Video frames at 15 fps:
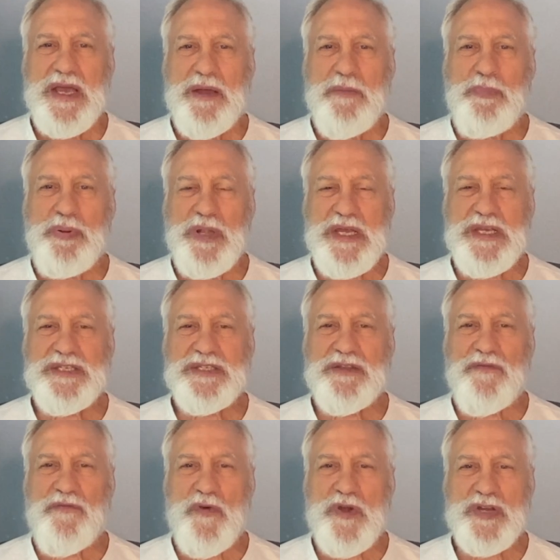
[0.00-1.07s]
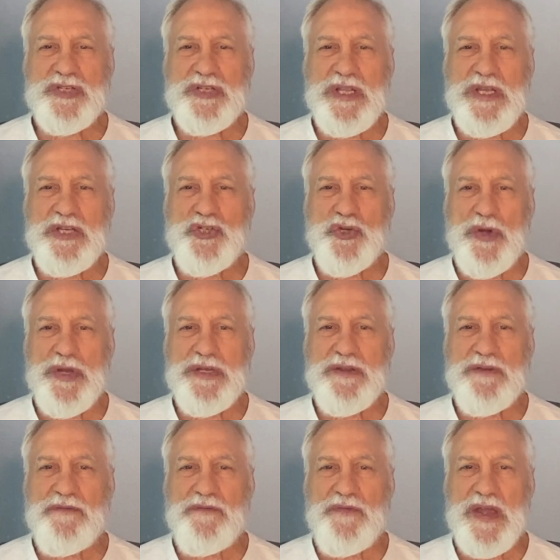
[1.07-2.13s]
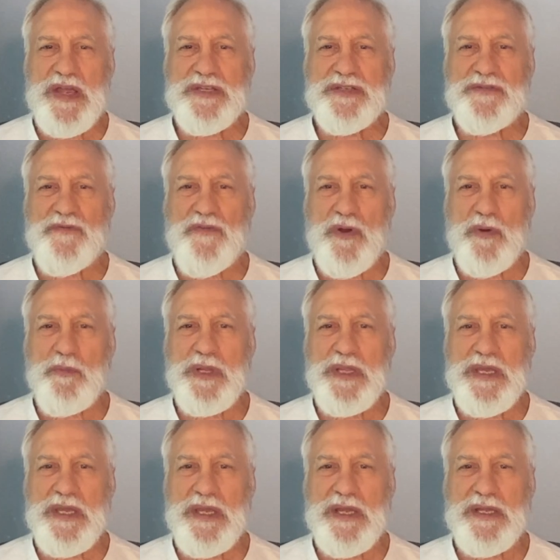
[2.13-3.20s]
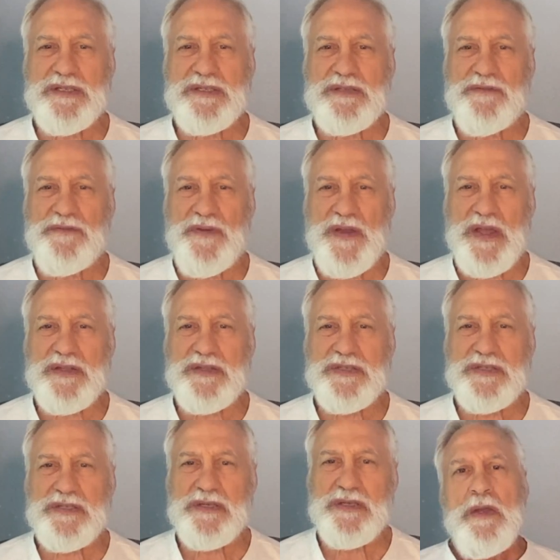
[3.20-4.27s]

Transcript: place the freshly jointed face firmly against the fence.